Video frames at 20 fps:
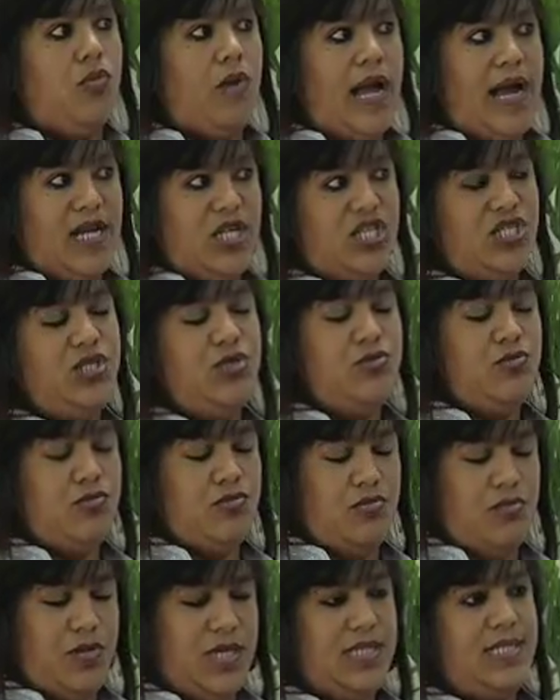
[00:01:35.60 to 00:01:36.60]
I just
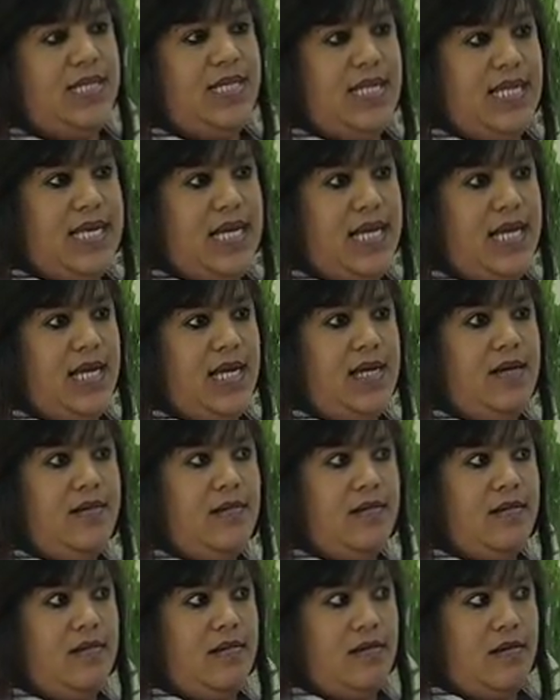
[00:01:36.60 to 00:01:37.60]
recently,
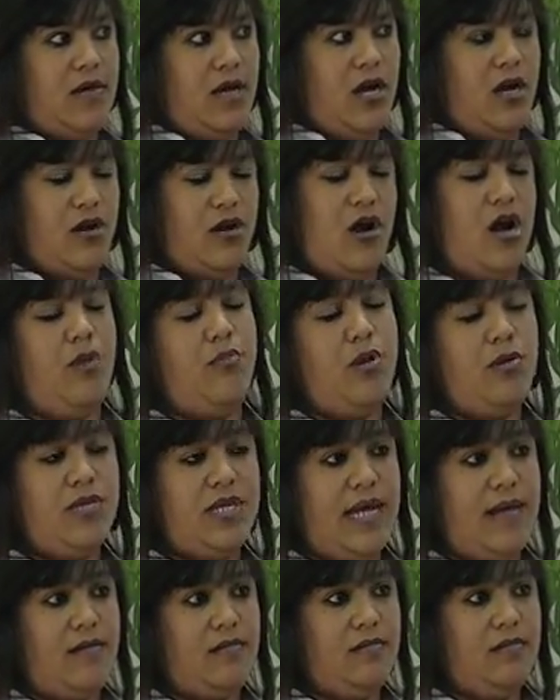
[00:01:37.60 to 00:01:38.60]
our car broke
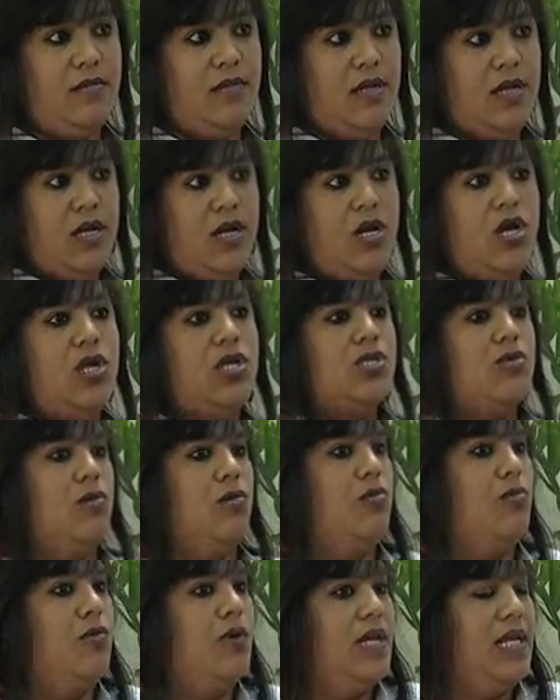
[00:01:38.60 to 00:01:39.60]
down, so we
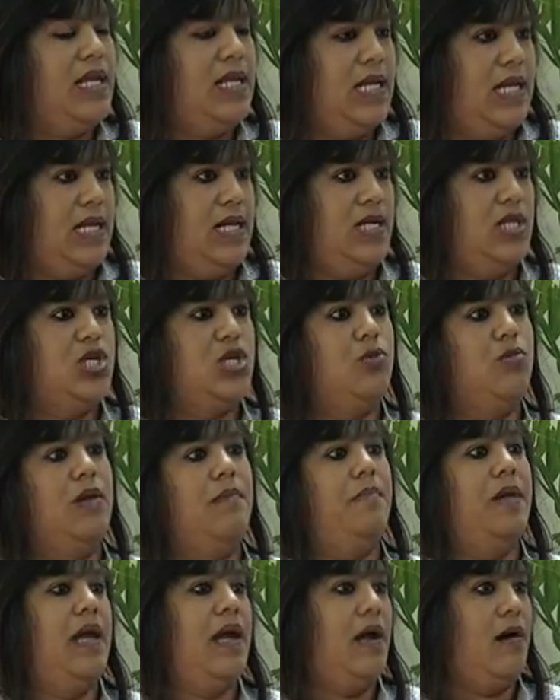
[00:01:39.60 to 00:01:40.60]
really needed to
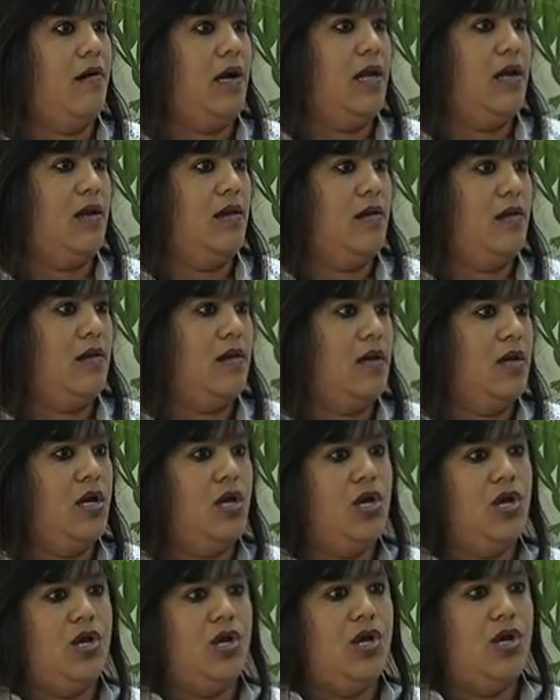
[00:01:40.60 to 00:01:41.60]
repair it.
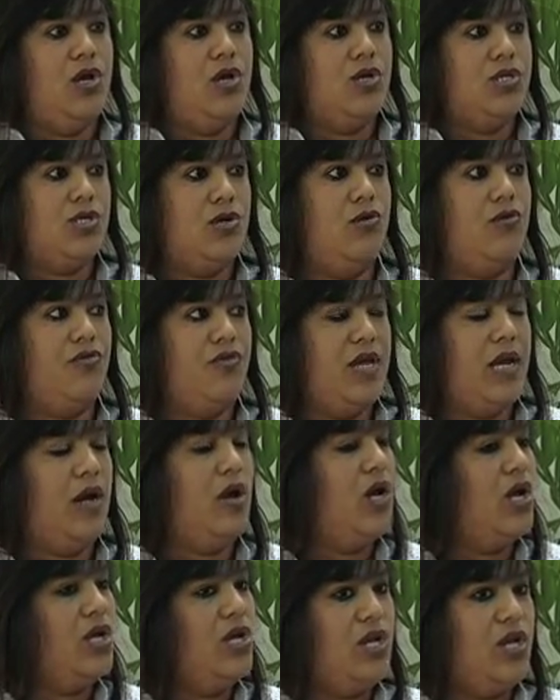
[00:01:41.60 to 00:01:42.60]
So,
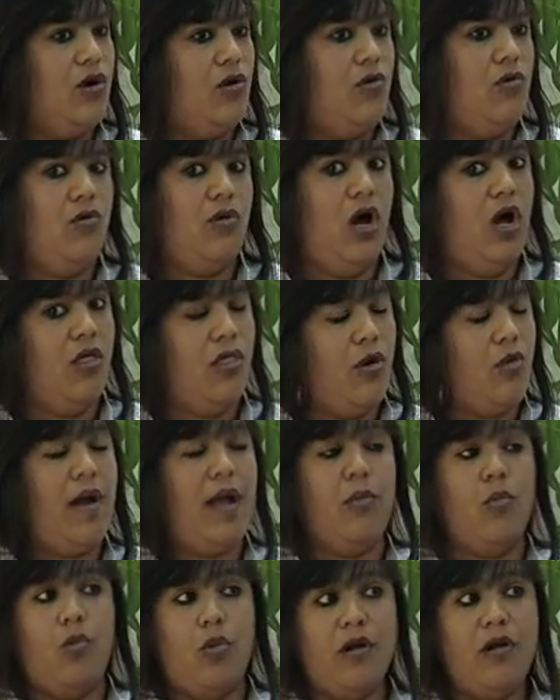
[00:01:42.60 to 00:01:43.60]
although
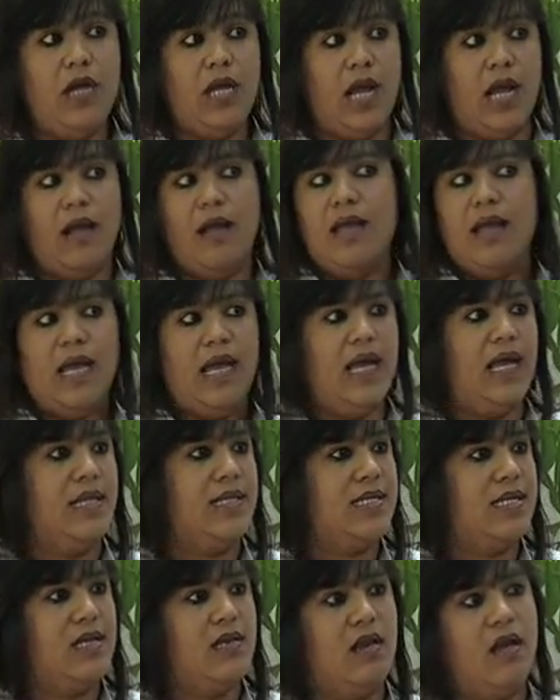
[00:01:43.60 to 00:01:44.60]
I'm working,
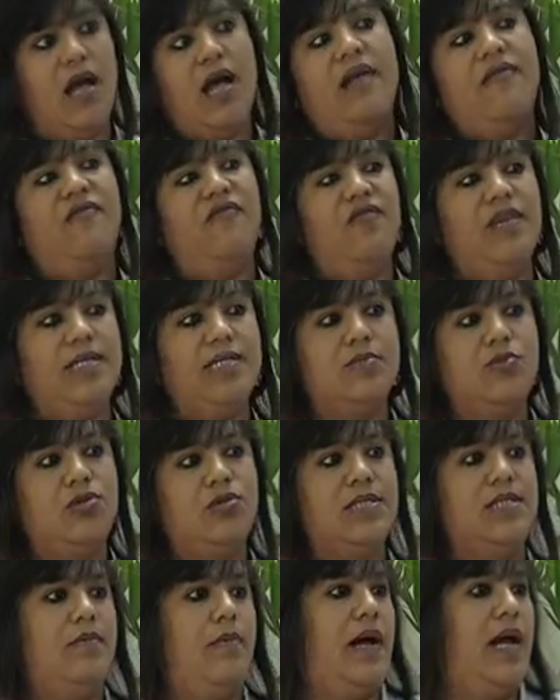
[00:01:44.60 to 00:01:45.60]
it's not feasible
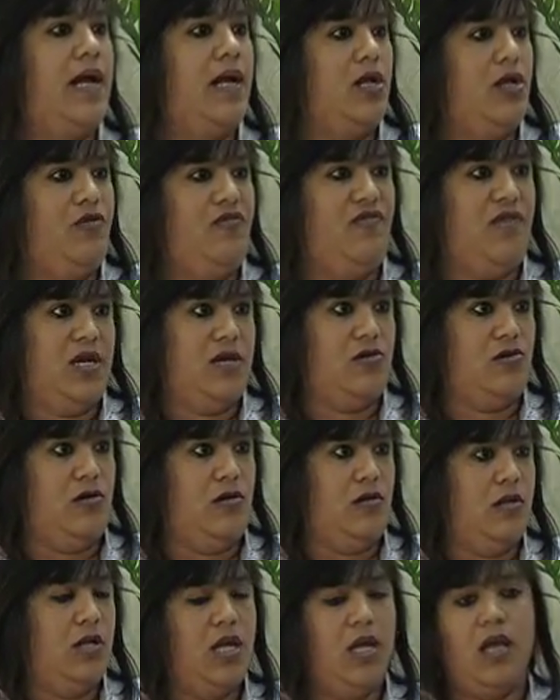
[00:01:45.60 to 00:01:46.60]
to buy a new
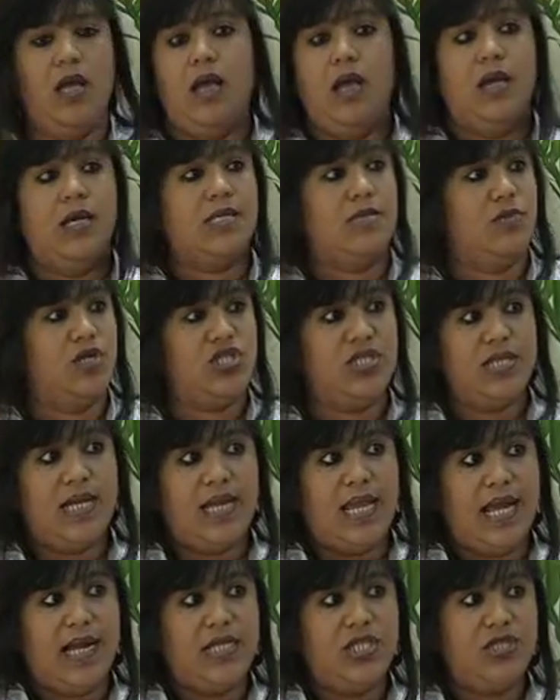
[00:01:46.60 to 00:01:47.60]
vehicle. As much as I'd
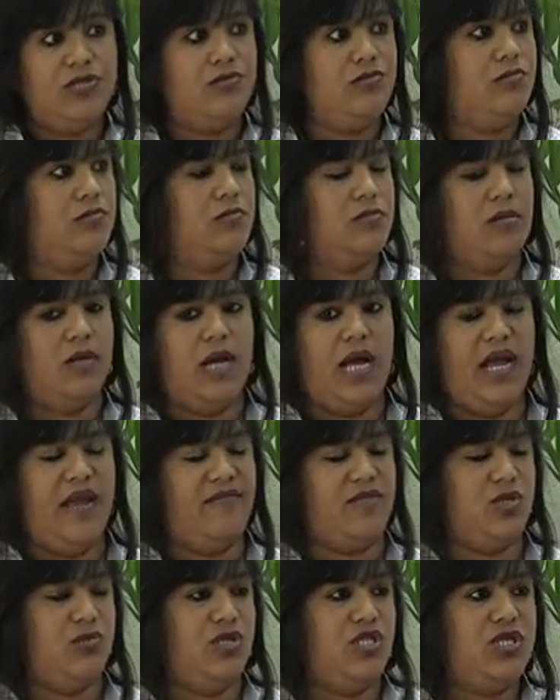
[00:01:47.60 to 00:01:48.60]
like to, I have
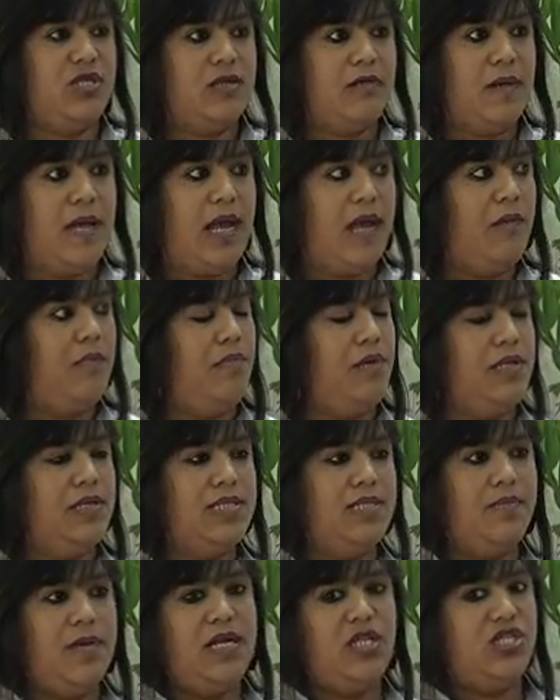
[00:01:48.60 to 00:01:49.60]
tuition to pay, bills
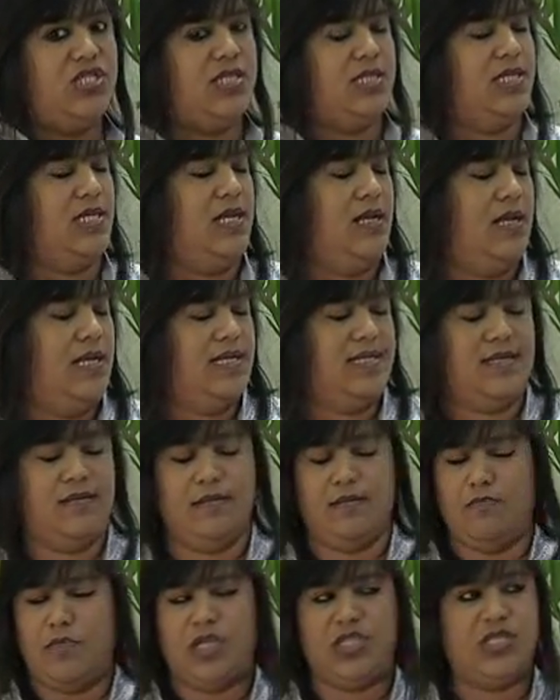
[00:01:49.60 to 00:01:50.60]
to pay just as
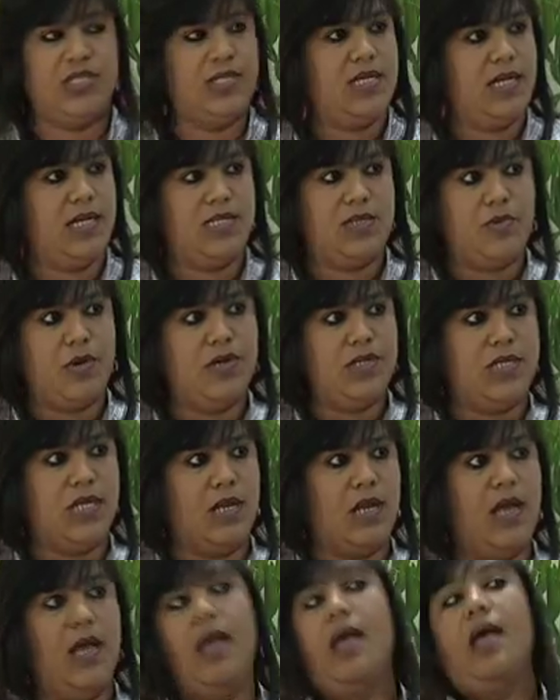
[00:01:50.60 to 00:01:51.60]
much as the next person.